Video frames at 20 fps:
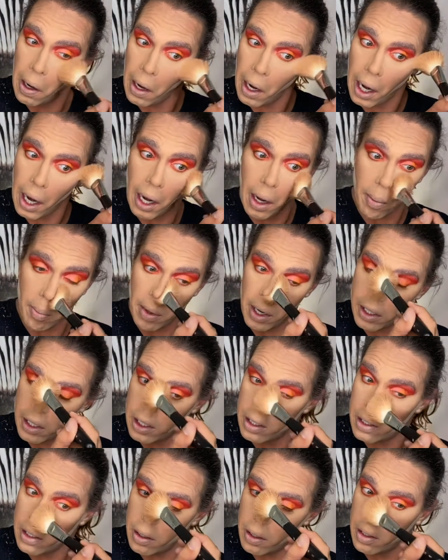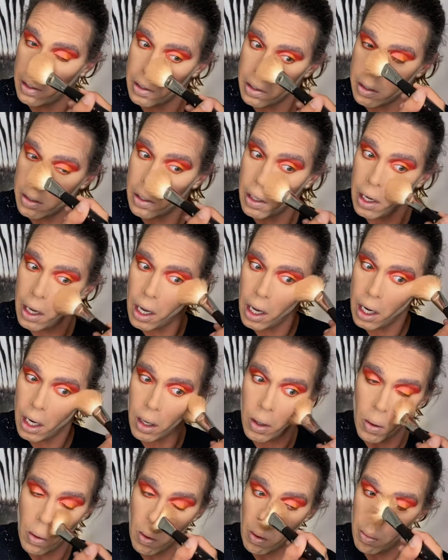And it makes it so that there's not a
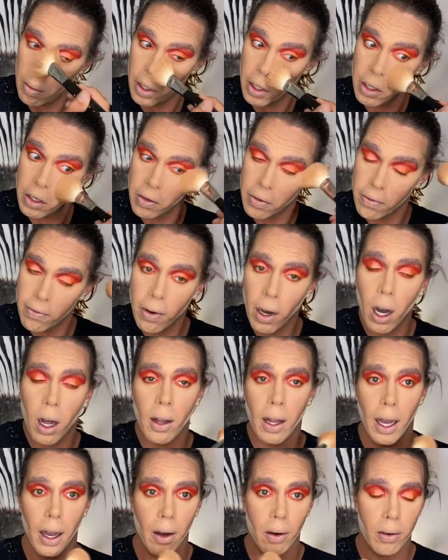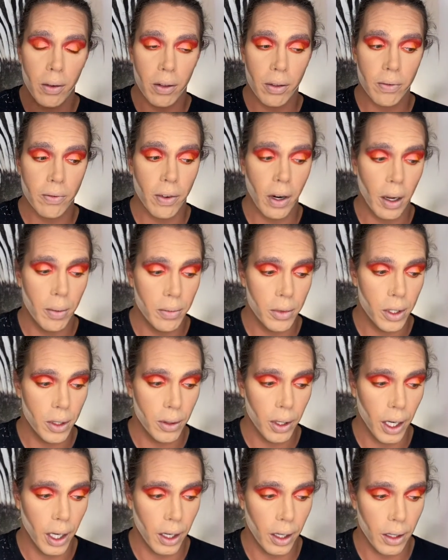whole bunch of fallout from
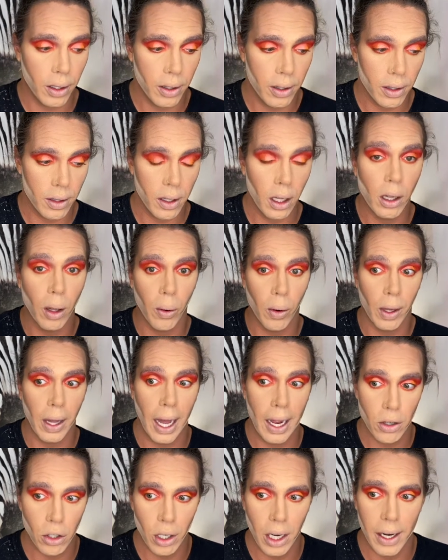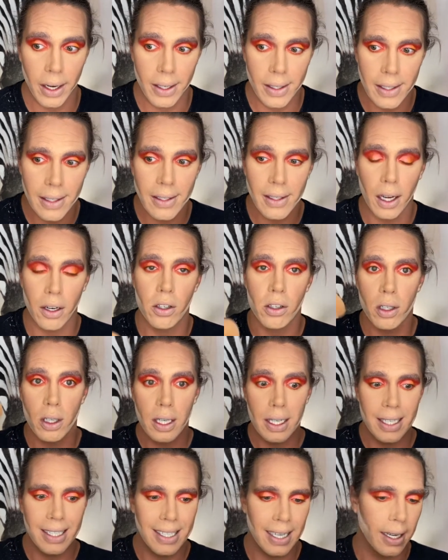doing the lower lash line in such
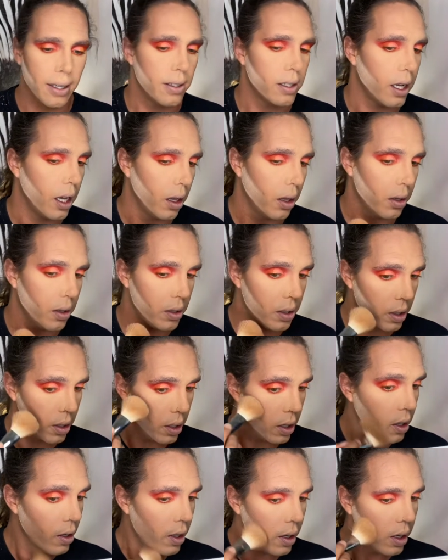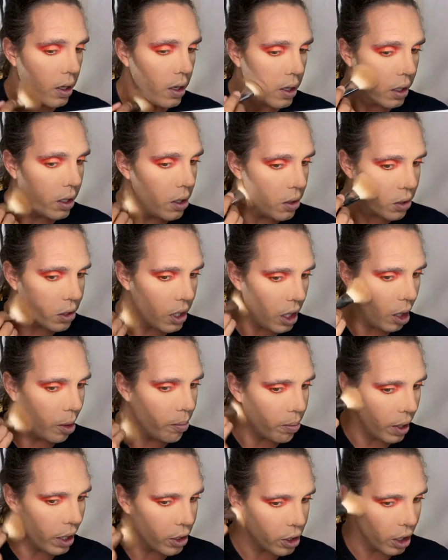intense colors. And usually I'll
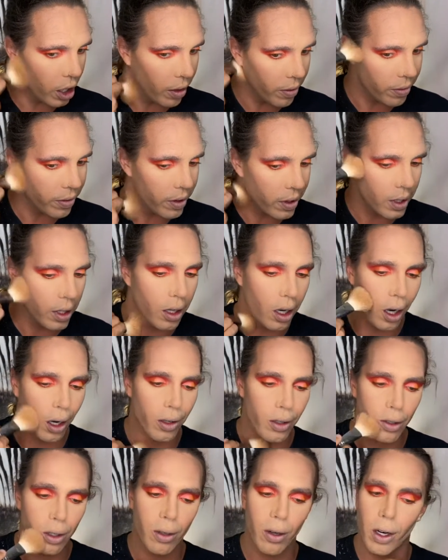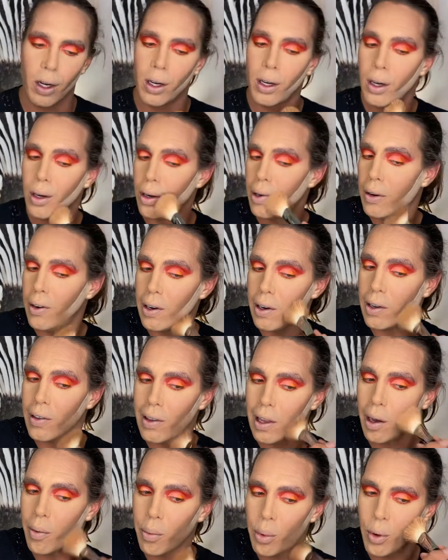brush off the contour at
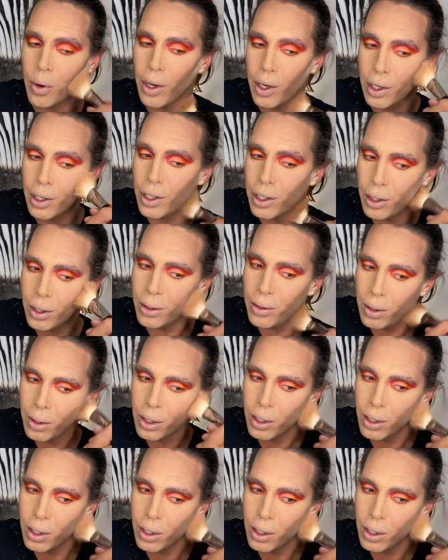that point too.